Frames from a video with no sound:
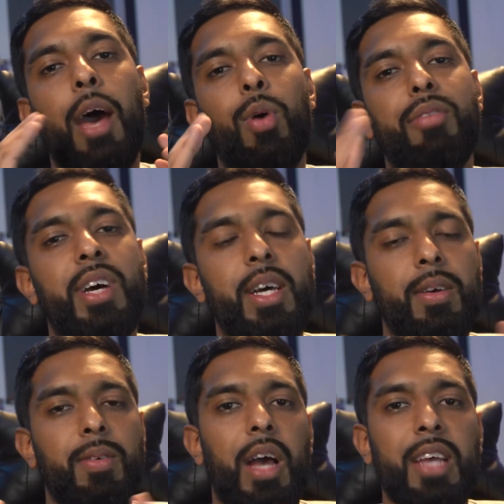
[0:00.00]
However,
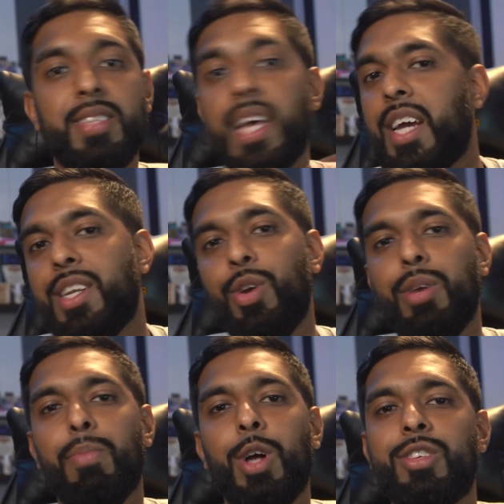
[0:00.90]
I started
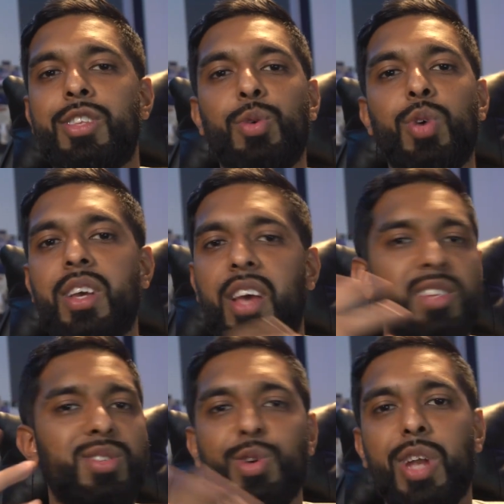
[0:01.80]
doing mods to it
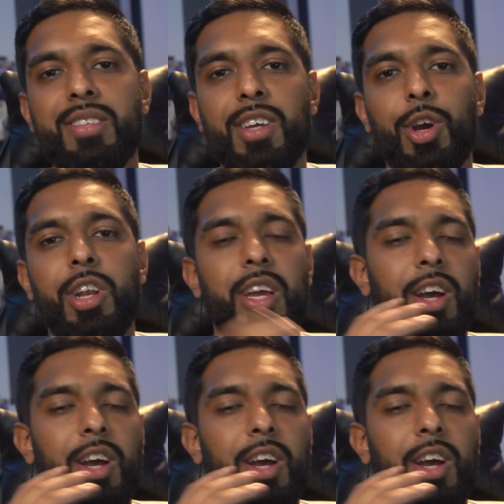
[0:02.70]
as soon as I got it,